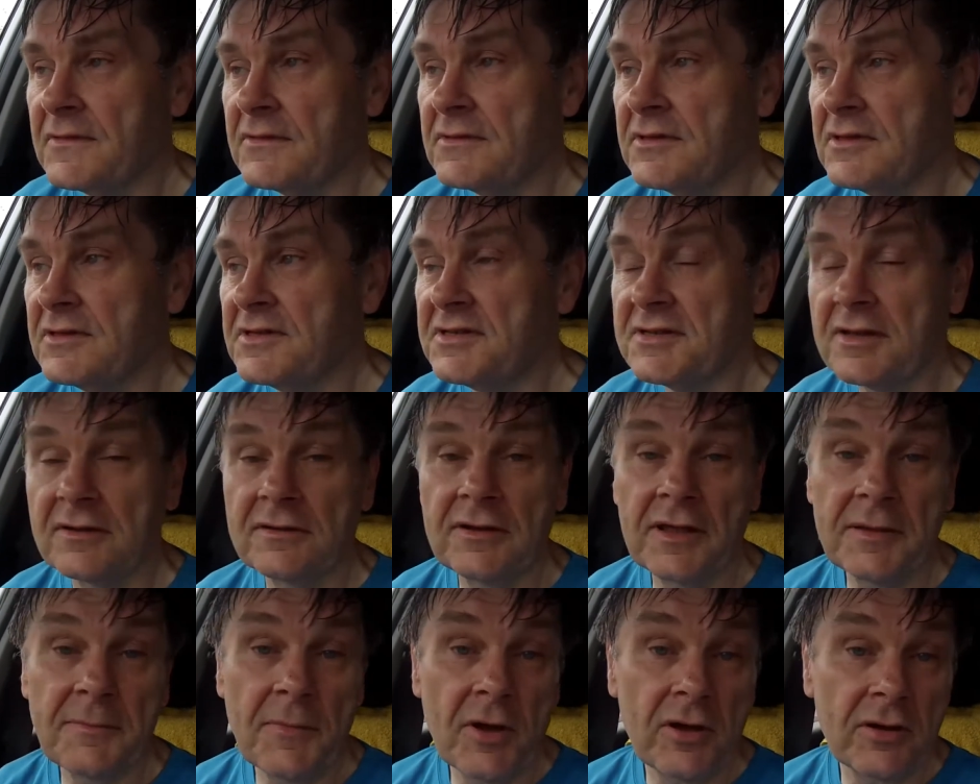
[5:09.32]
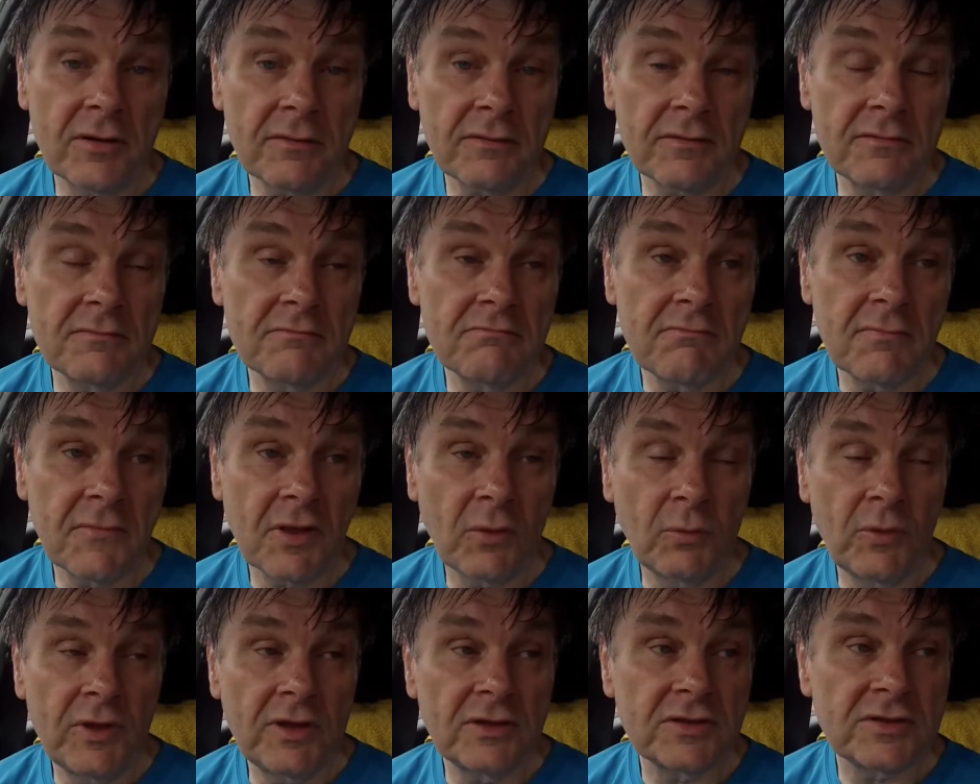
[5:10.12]
Stirling Marathon
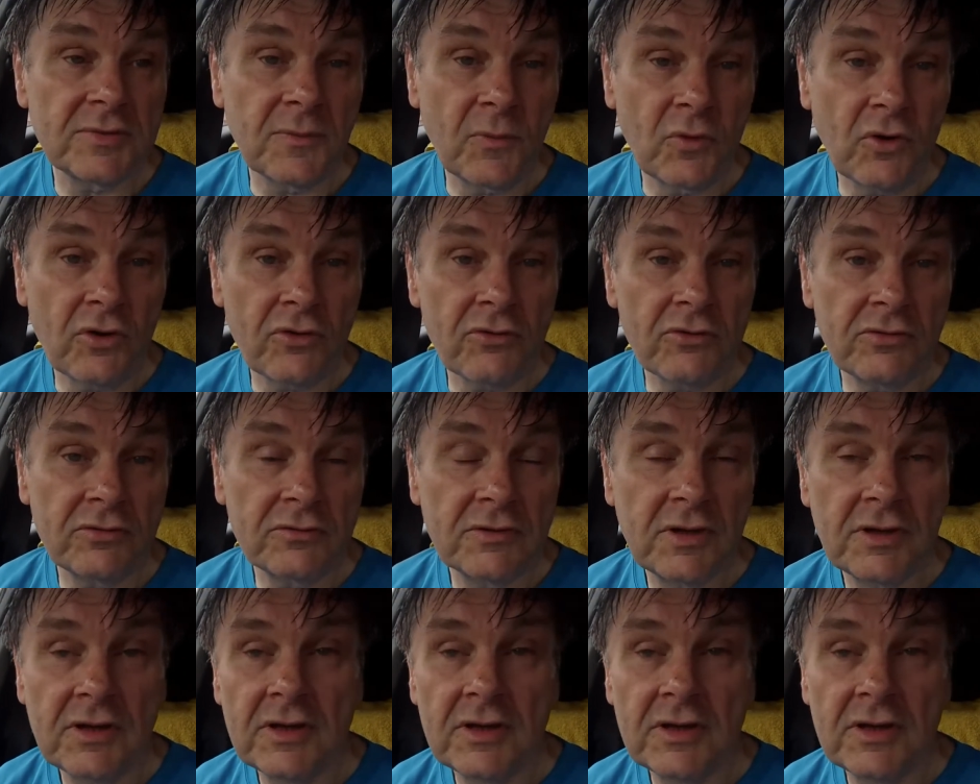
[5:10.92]
a week tomorrow.